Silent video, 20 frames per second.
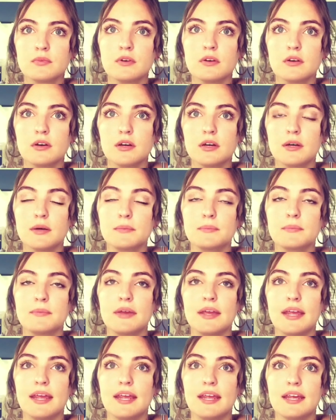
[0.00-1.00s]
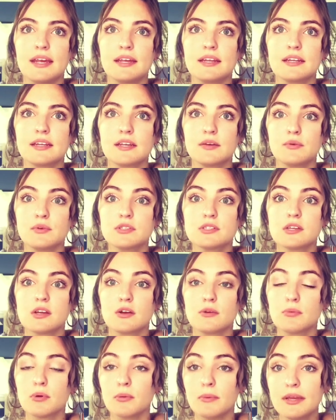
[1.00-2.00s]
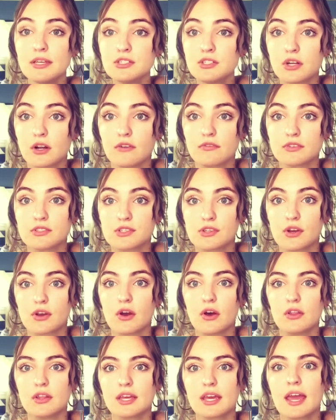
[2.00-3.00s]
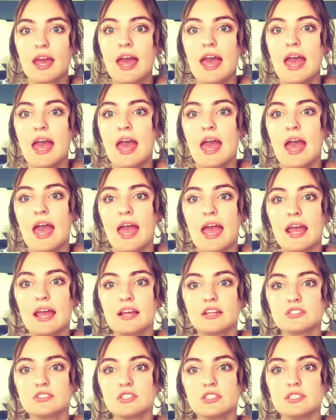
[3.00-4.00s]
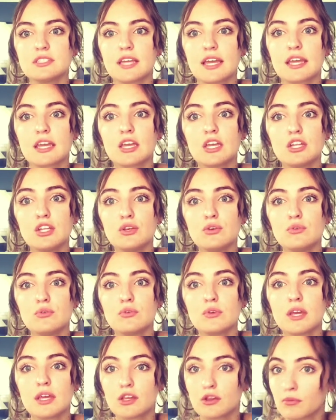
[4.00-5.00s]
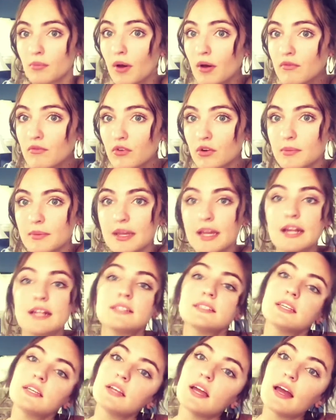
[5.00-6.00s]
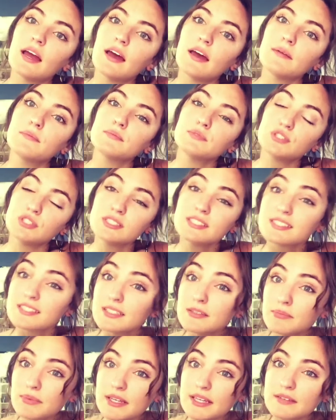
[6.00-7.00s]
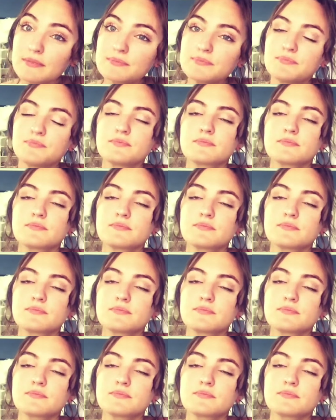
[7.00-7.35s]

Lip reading: and it was her probation officer calling. And she's like, can you get your mom for me? And I said, she's sleeping.